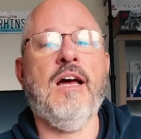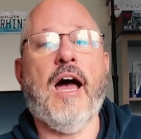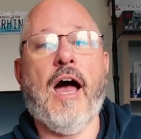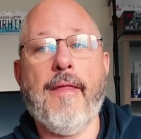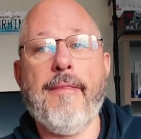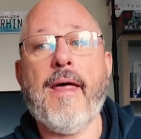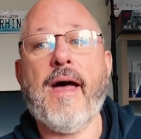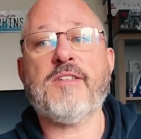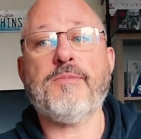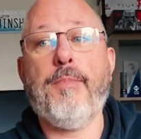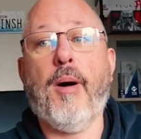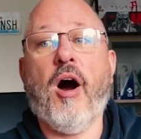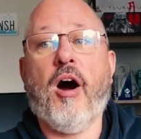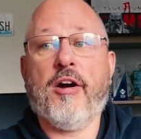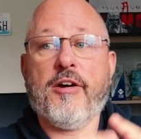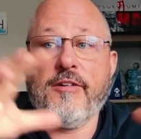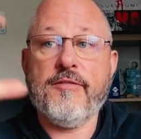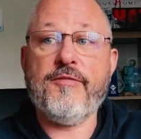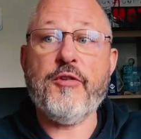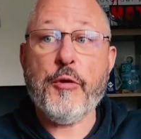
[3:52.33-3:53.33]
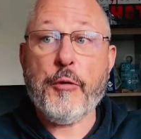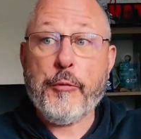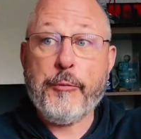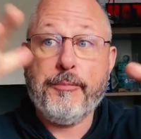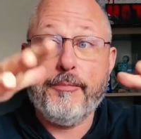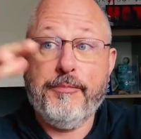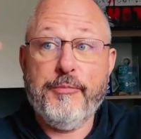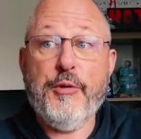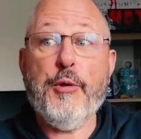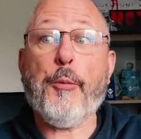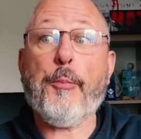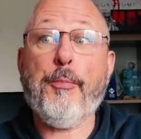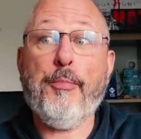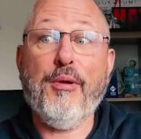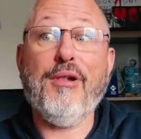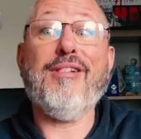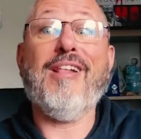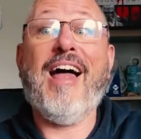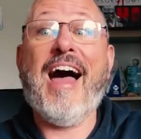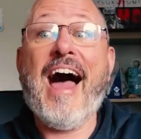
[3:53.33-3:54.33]
And that's part of your
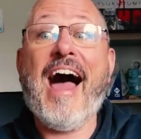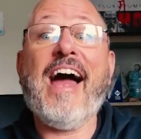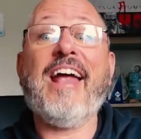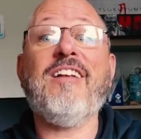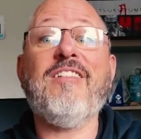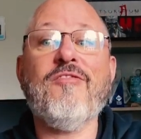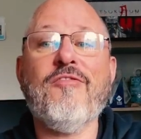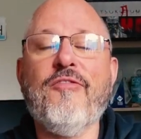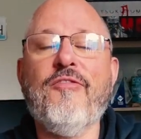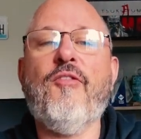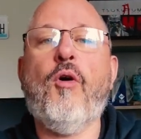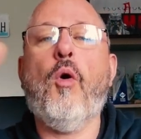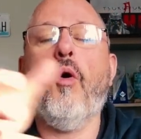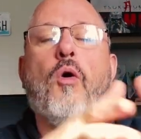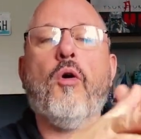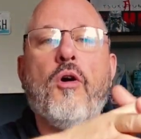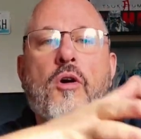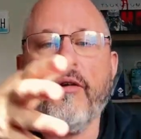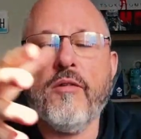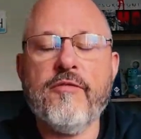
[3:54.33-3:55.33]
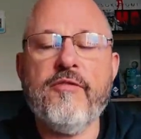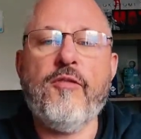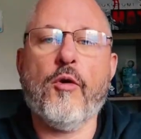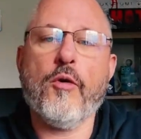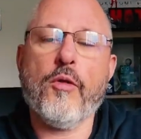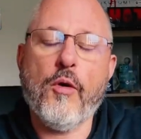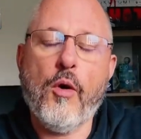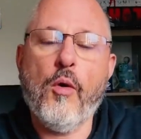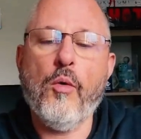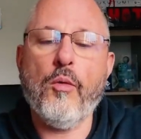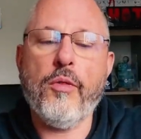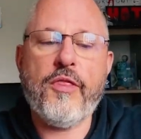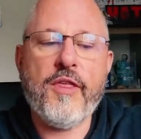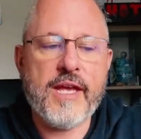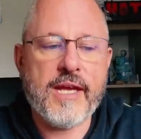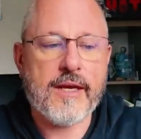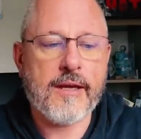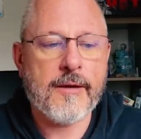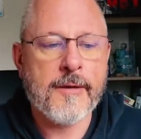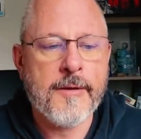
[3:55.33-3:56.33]
plan for the whole
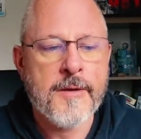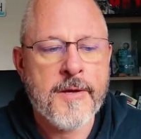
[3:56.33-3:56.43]
thing.